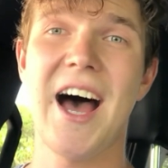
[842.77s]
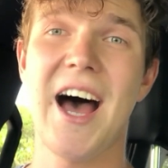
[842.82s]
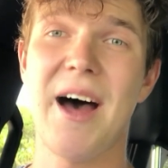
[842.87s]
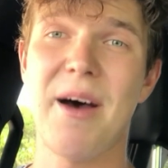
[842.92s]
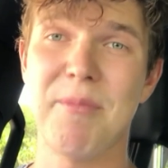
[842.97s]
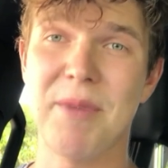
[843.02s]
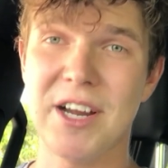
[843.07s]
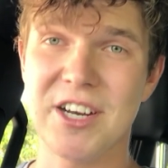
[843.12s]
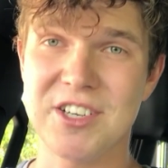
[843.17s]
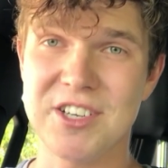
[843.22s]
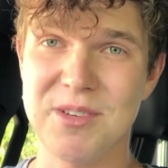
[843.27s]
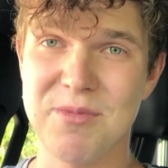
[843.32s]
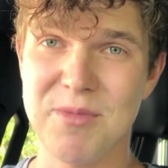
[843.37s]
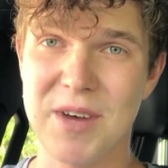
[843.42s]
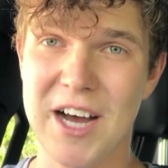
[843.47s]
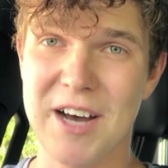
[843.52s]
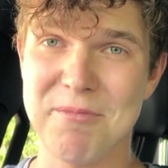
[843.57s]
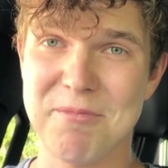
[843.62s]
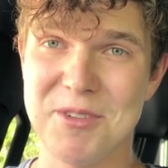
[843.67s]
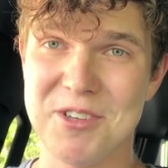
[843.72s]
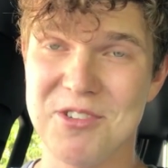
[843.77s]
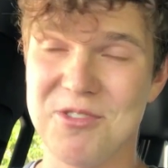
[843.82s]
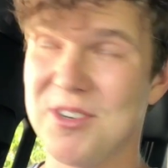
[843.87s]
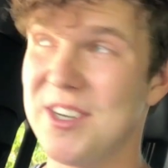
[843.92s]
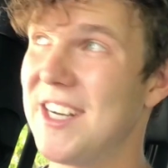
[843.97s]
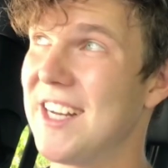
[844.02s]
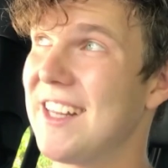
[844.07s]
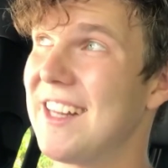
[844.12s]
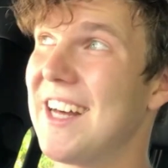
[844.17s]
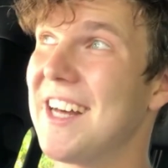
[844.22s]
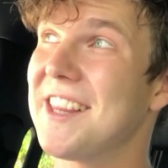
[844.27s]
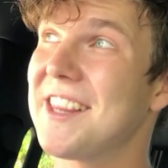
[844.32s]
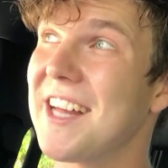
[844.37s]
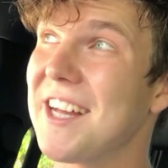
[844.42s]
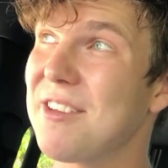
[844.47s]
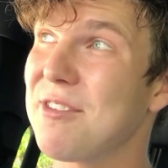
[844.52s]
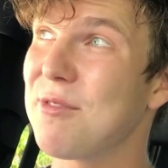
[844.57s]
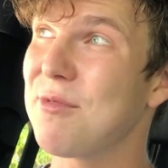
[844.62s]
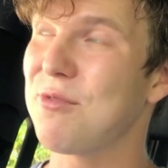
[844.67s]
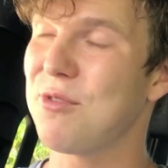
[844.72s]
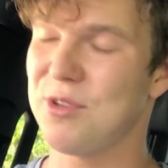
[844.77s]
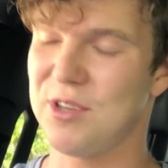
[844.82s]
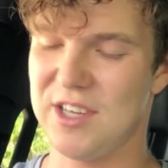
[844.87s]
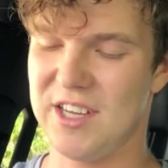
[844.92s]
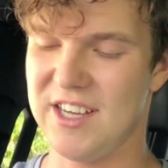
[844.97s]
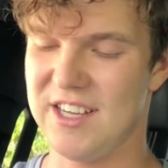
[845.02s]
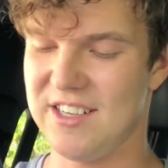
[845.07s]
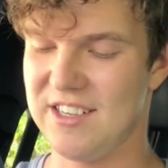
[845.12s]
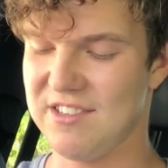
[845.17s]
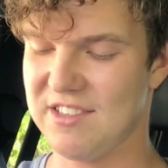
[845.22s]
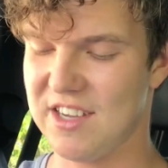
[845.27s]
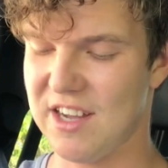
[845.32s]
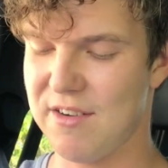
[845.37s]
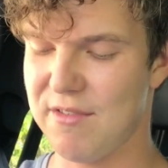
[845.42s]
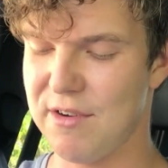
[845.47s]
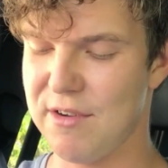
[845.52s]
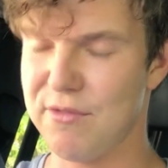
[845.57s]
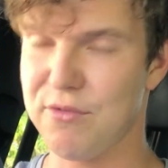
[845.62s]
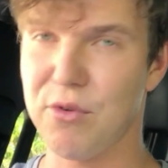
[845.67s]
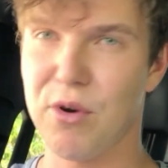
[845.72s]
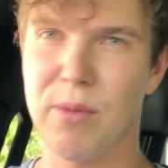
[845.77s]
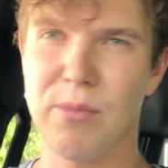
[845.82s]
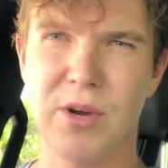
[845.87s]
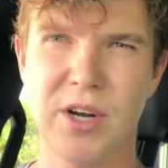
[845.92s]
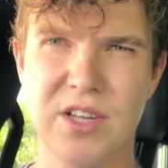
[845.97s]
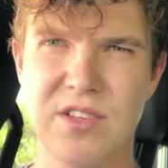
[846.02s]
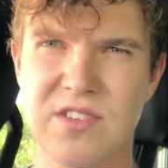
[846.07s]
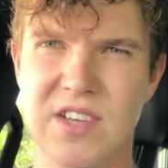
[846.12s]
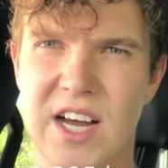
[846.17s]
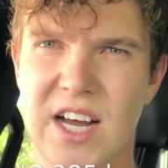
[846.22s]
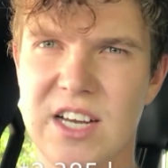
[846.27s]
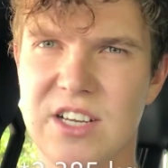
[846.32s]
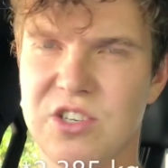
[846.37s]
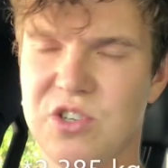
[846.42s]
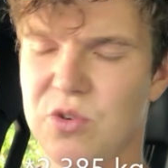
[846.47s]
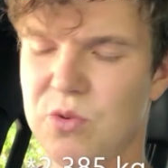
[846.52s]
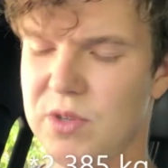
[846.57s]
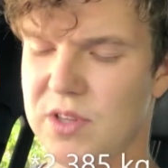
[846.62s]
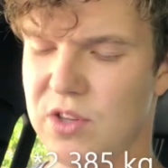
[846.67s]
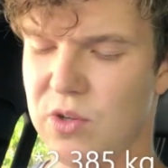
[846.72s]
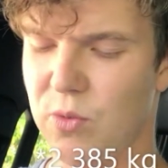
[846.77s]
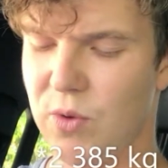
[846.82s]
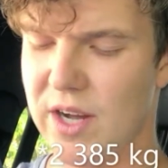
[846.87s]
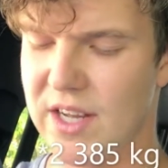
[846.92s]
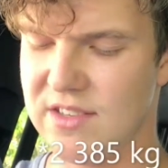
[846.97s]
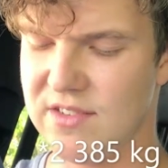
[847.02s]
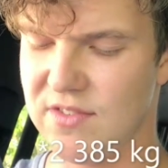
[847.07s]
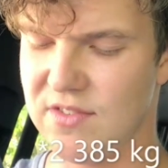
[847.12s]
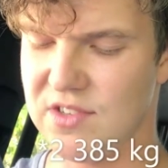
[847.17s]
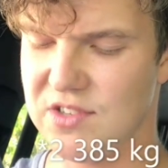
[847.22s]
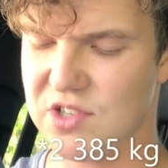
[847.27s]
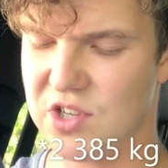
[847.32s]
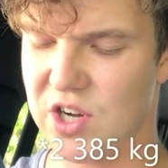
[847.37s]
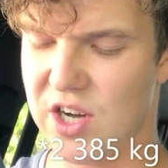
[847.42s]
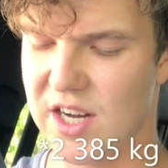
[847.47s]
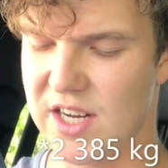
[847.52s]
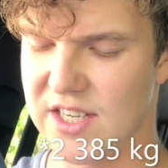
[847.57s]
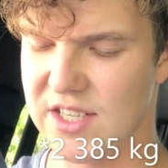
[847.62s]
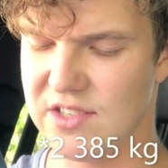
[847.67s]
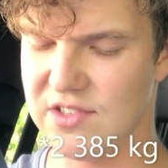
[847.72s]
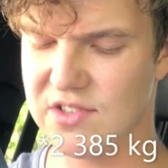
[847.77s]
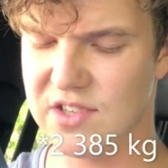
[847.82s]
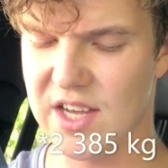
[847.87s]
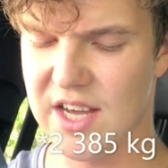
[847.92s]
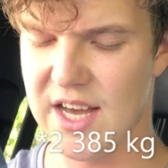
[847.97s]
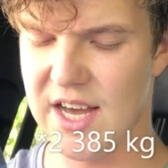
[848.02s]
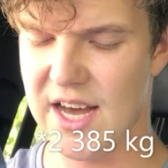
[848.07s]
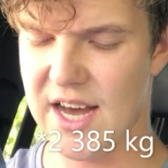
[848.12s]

I'm misreading that. That's for the Discovery 4. I'm not entirely sure what the weight of this car is.